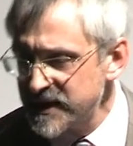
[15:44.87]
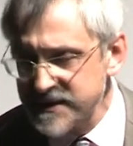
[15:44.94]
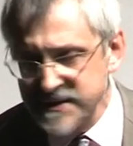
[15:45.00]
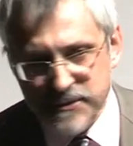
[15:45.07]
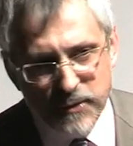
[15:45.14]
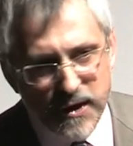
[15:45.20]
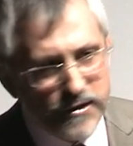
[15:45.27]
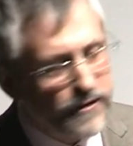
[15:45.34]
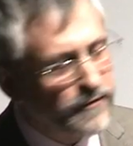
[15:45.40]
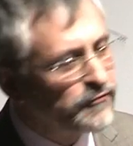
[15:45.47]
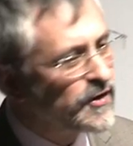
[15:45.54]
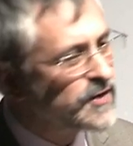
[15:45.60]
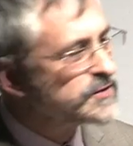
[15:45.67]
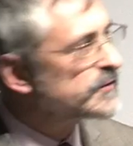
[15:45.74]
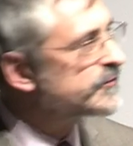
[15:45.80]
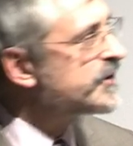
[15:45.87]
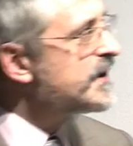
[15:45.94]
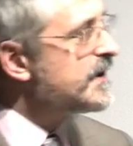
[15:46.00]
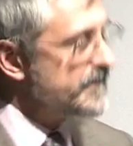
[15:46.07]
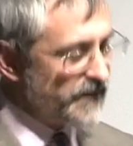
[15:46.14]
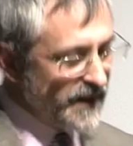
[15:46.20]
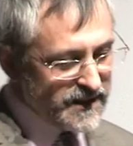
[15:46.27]
that's the one on the front of
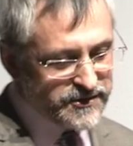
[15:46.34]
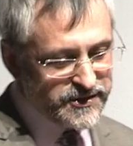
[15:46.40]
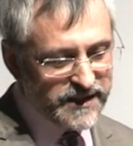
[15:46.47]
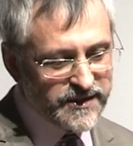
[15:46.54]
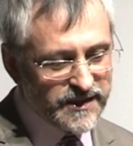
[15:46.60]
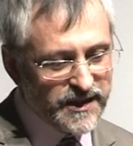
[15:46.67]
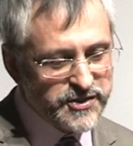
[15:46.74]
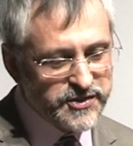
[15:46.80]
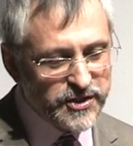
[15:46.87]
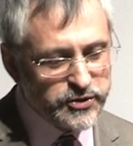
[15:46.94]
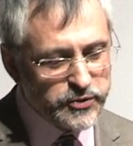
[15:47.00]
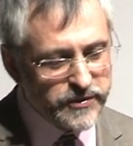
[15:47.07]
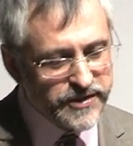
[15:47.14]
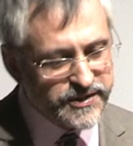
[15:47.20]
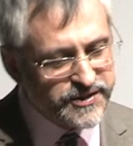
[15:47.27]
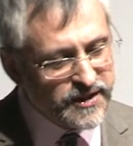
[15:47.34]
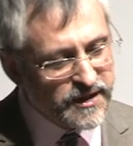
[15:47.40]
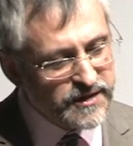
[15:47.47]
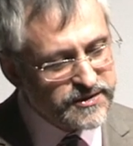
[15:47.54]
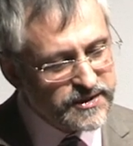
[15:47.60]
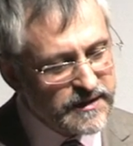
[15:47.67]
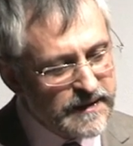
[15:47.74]
AD that I showed you at the
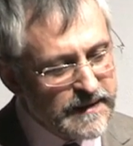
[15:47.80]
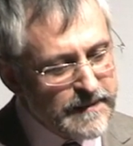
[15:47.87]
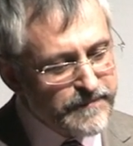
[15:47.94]
start,